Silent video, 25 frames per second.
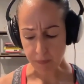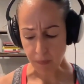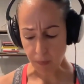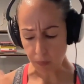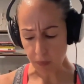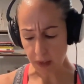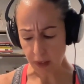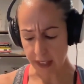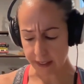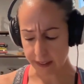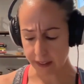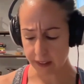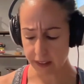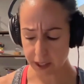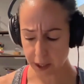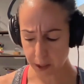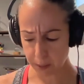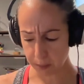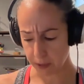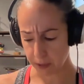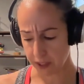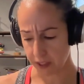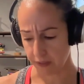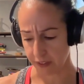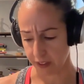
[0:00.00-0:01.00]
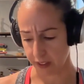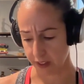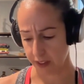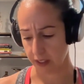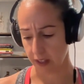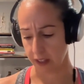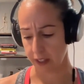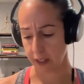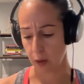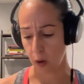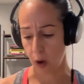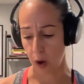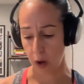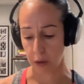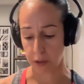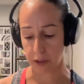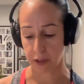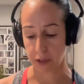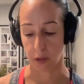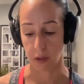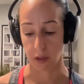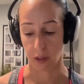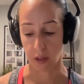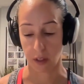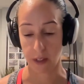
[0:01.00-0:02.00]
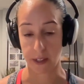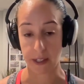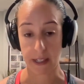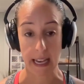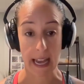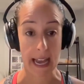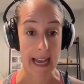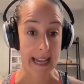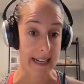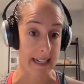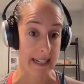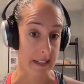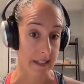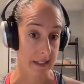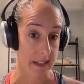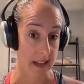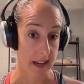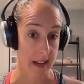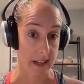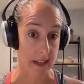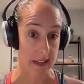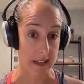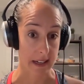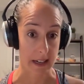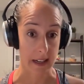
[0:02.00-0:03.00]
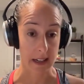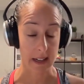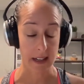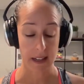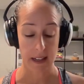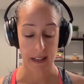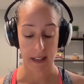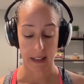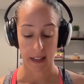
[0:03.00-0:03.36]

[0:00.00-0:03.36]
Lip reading: And this specific study also looked at anxiety,